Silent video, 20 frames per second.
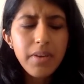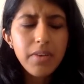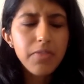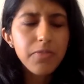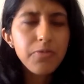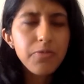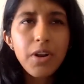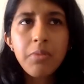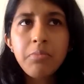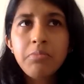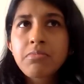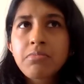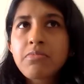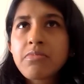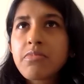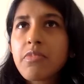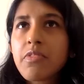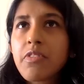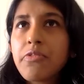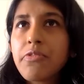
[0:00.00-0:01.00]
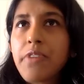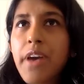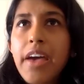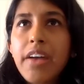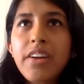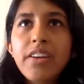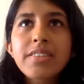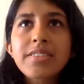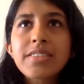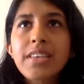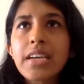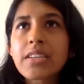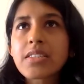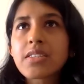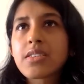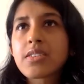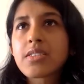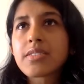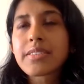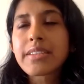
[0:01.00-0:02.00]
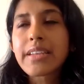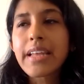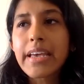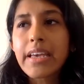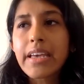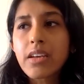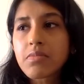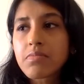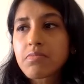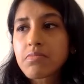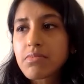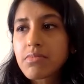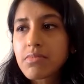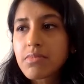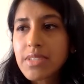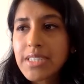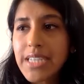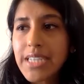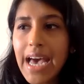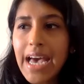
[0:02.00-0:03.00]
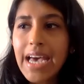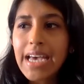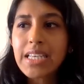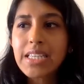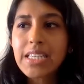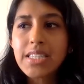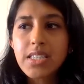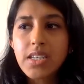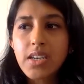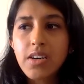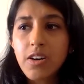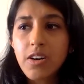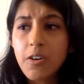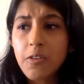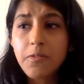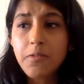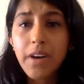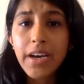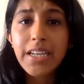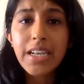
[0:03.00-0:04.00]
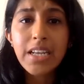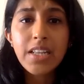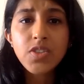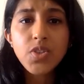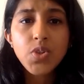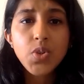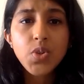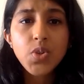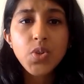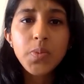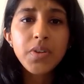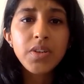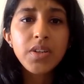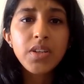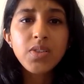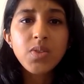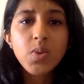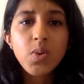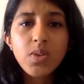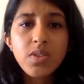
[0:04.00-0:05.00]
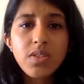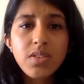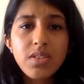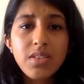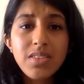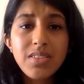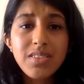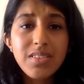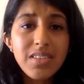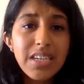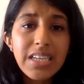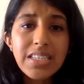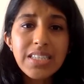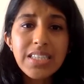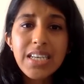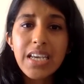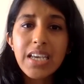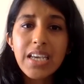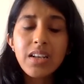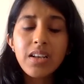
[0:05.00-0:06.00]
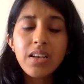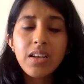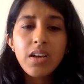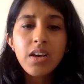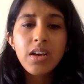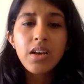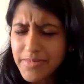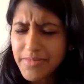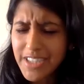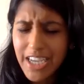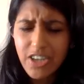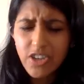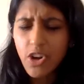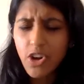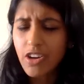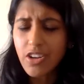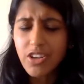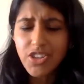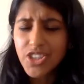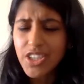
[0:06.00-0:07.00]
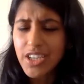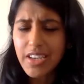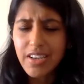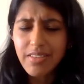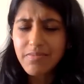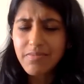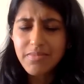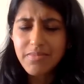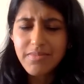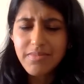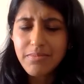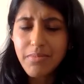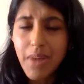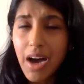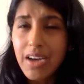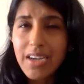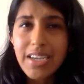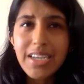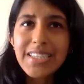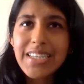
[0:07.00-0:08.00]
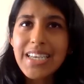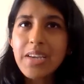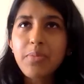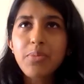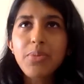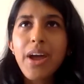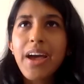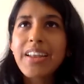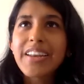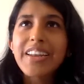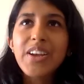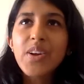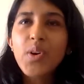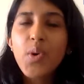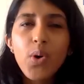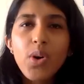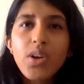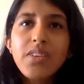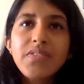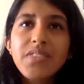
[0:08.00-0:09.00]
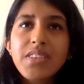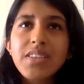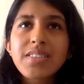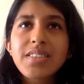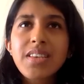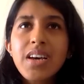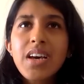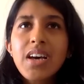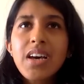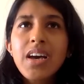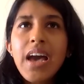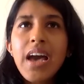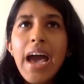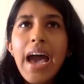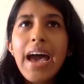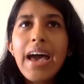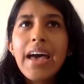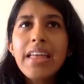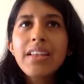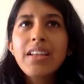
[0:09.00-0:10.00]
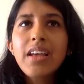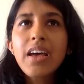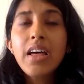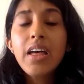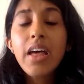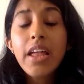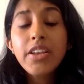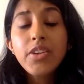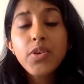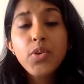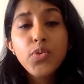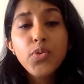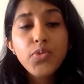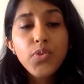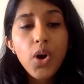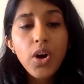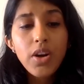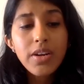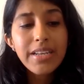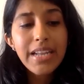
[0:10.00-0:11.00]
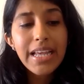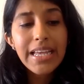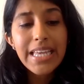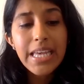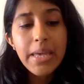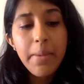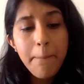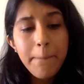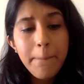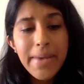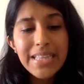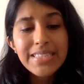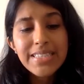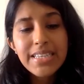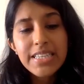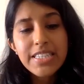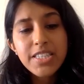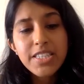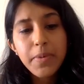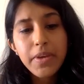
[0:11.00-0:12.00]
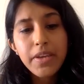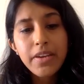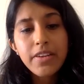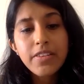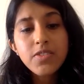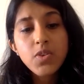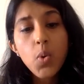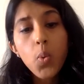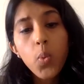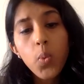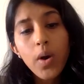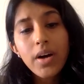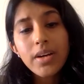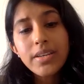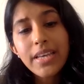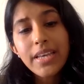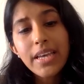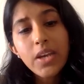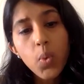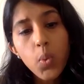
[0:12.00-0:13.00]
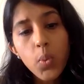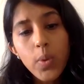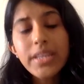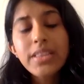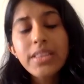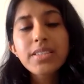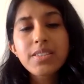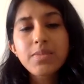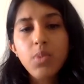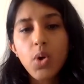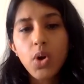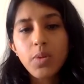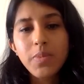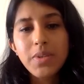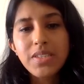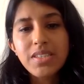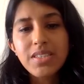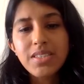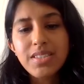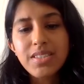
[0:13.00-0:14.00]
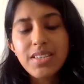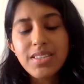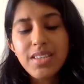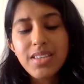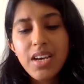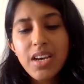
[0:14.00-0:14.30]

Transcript: from various sectors like tax, finance, human resources, retail, technology, marketing, branding, all of this. And who've got like immense experience working with small businesses.